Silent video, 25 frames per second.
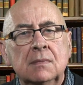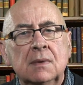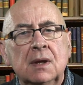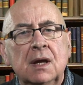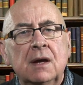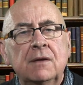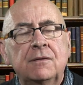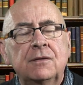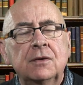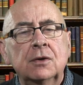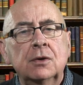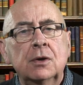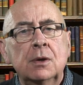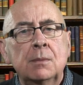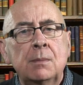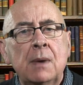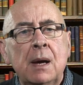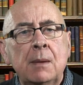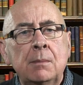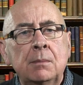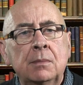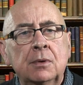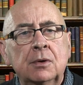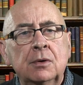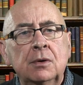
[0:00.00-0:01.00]
If you
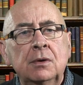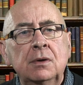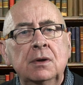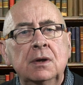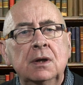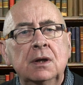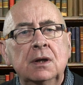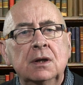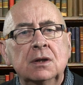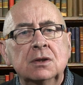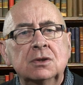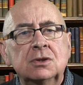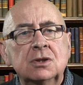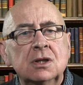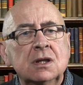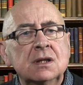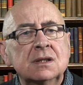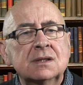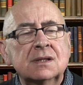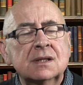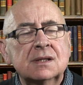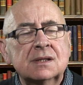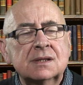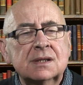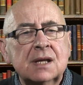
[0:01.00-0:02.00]
remember,
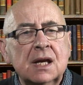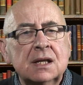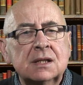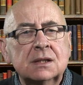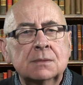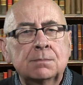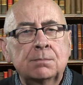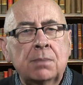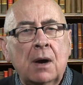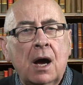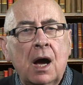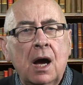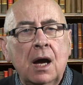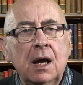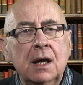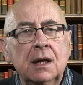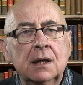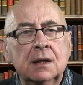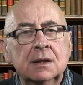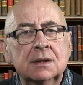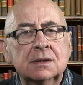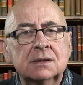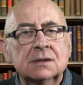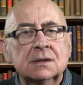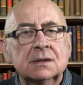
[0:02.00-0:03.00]
Jesus said to
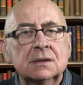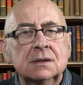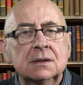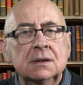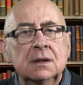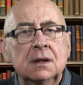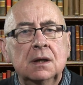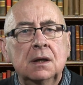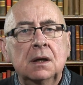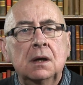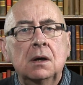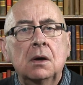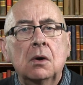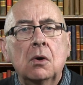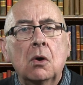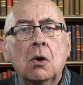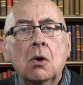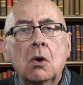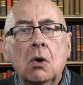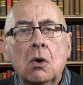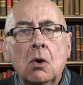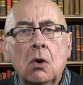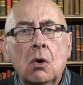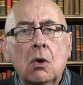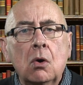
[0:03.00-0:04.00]
Pilate,
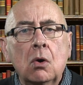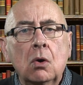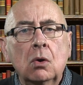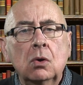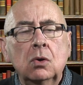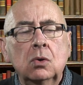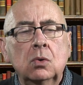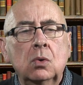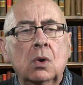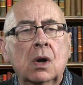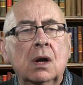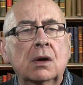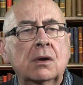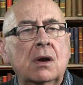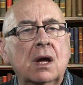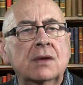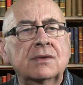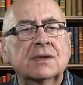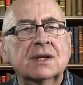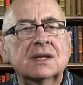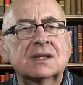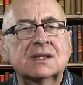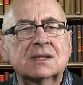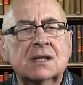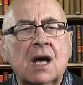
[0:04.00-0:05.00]
"All who are on
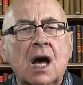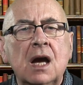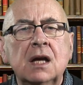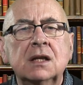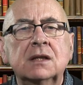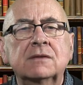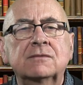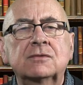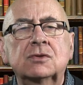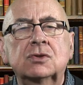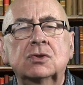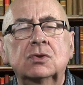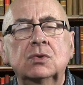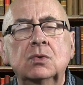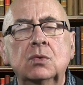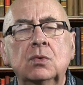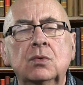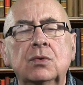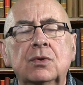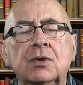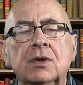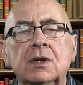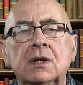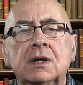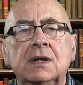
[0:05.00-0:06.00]
the side of
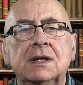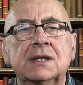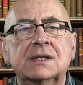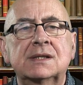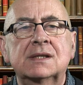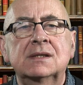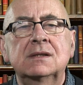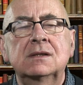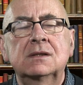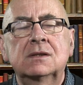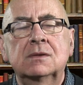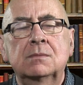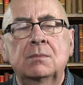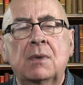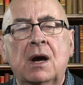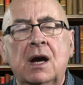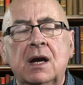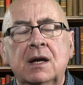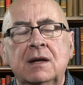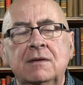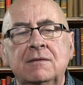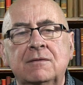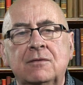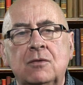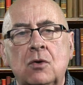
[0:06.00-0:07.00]
truth, listen to
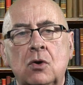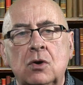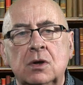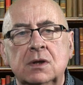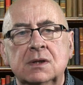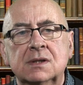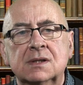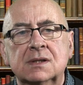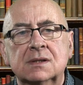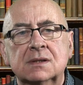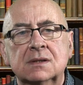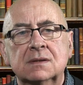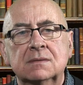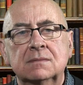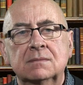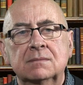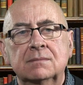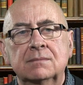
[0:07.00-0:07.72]
my voice."